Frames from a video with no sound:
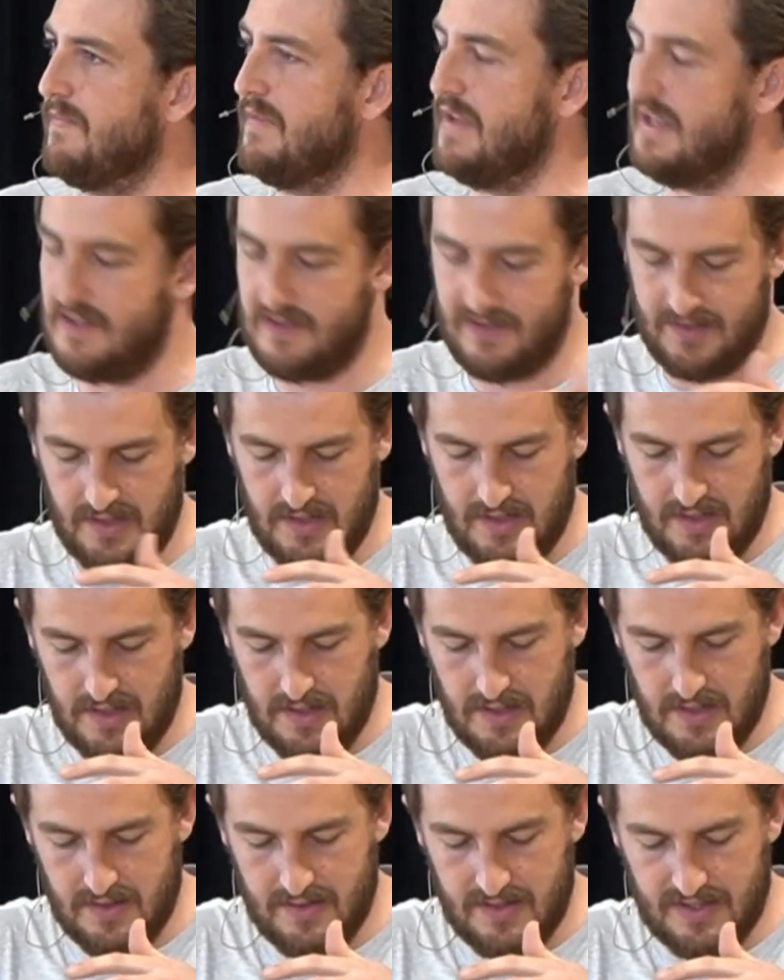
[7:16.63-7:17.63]
this,
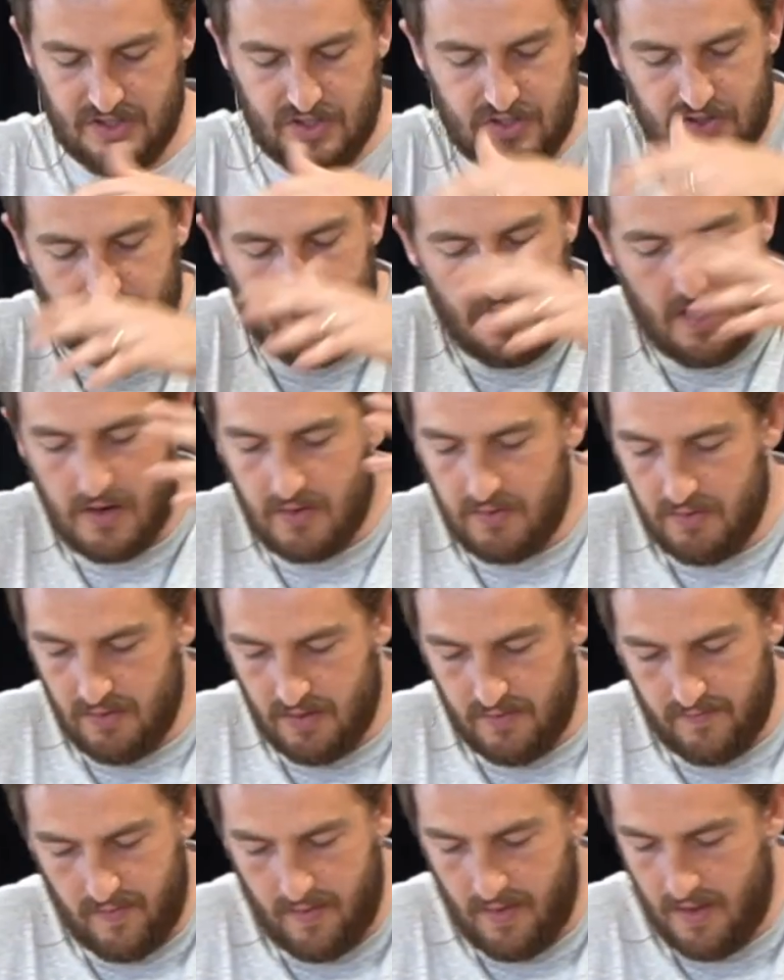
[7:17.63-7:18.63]
this
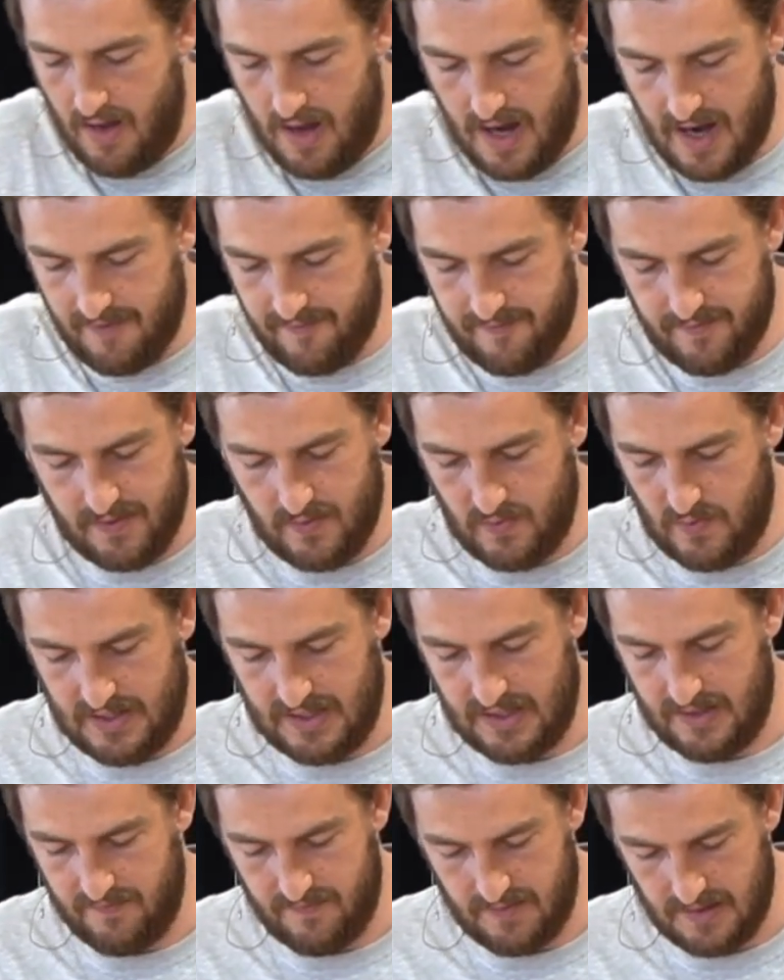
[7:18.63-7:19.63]
circle of life that we
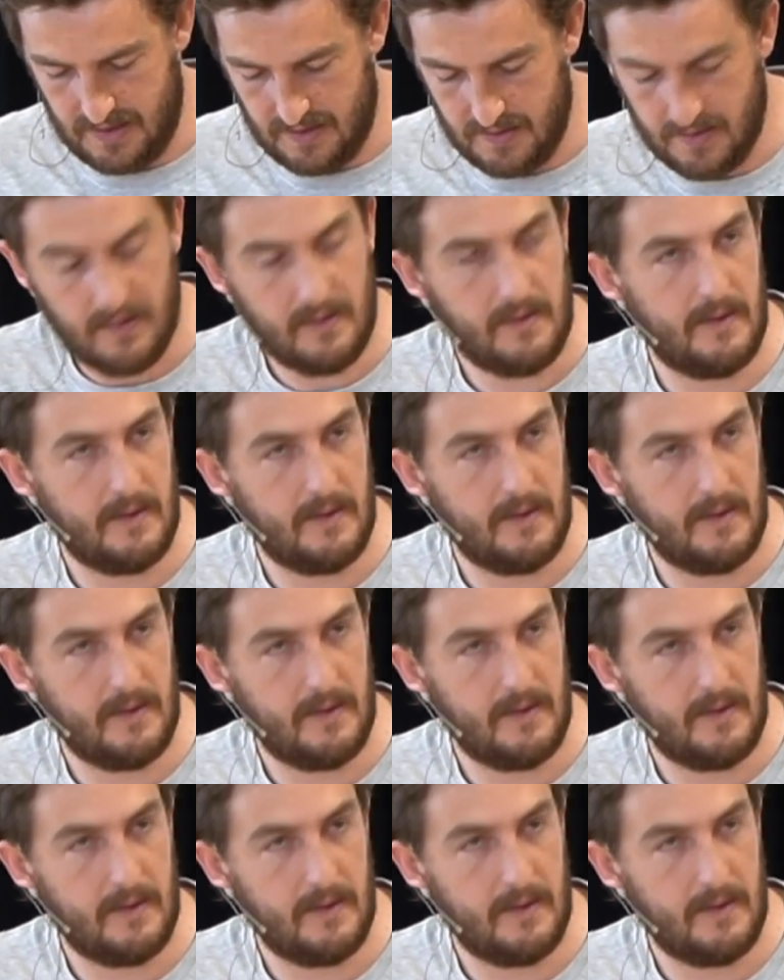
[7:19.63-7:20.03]
live in,